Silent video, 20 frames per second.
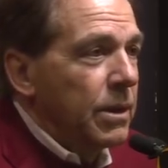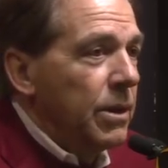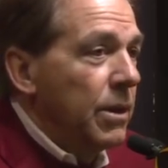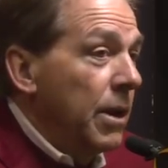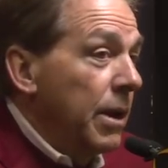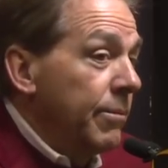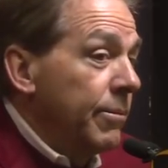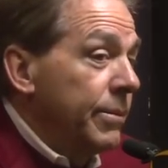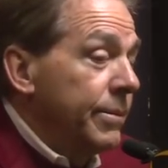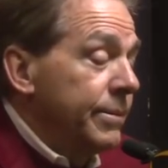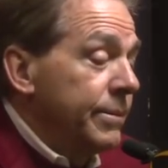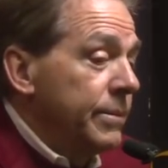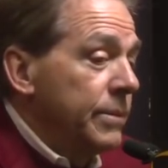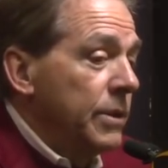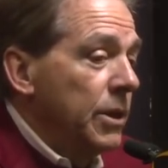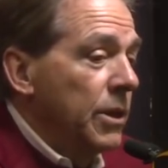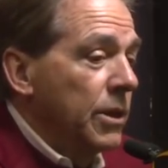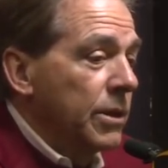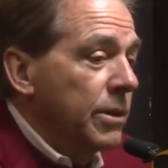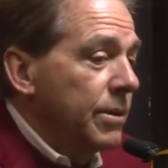Yeah, you know,
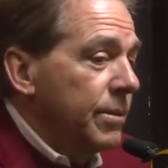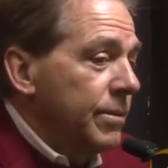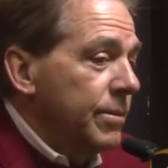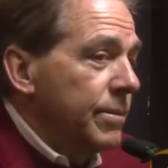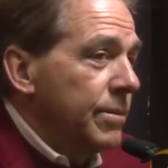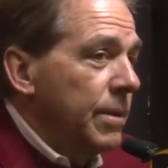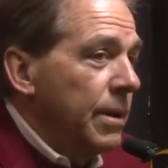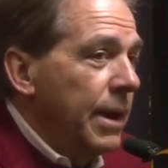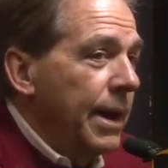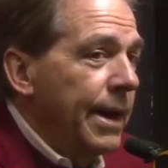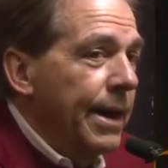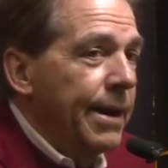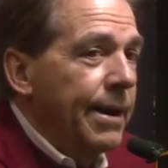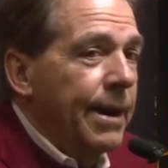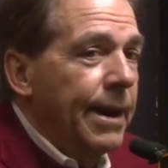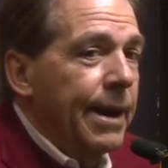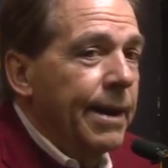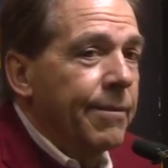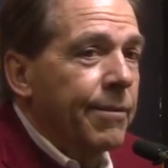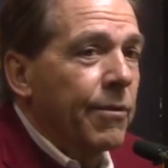look,
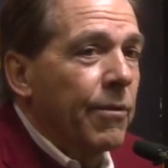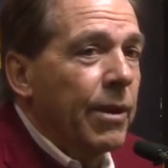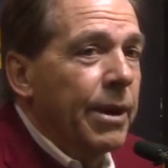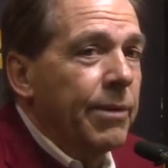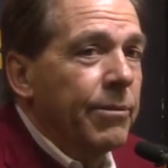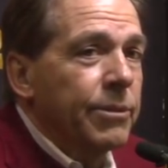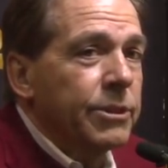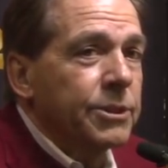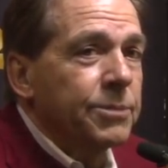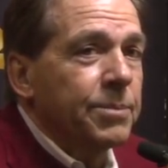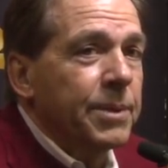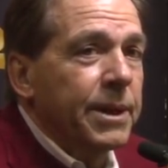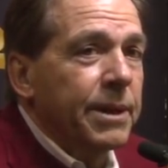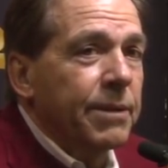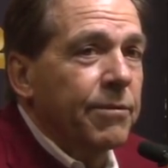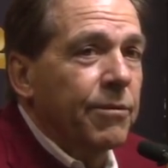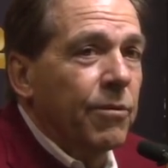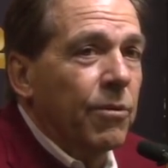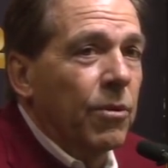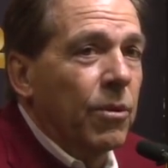I have great
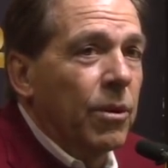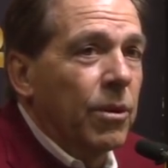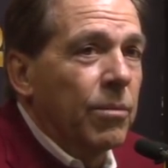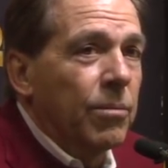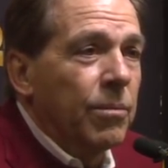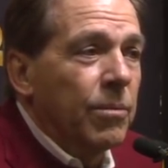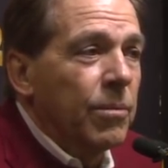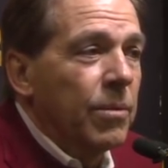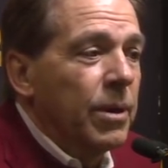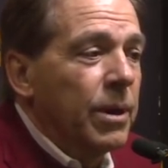respect for